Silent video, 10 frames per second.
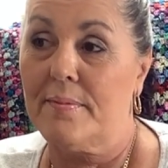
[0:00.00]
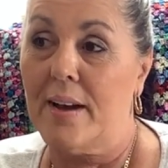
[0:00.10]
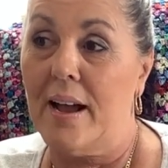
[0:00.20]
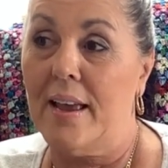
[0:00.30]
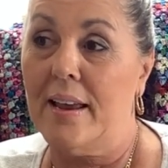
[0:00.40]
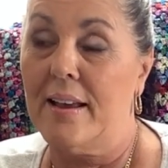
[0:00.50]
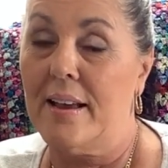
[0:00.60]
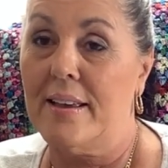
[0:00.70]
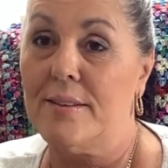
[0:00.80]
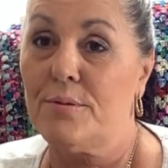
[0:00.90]
I
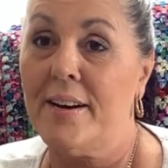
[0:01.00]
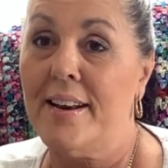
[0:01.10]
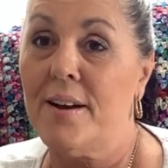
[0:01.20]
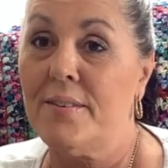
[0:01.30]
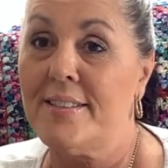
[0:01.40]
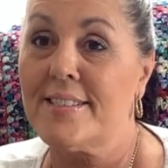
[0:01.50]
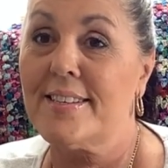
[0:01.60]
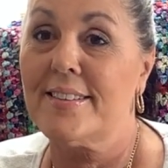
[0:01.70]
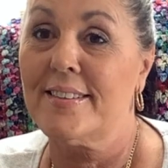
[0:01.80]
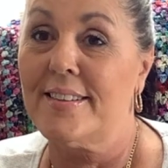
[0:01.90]
it's right now it's
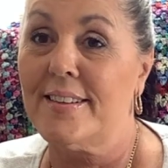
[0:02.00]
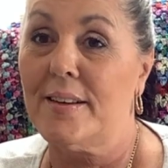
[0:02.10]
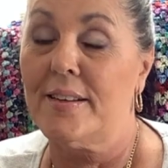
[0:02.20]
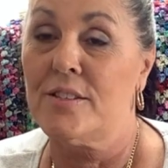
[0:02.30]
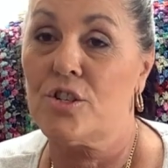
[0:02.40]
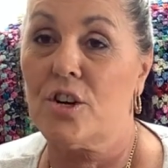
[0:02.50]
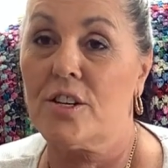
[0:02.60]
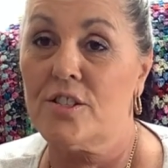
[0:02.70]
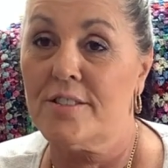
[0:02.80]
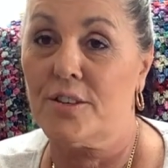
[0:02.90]
the
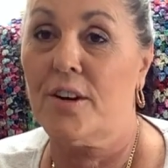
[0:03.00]
instructions are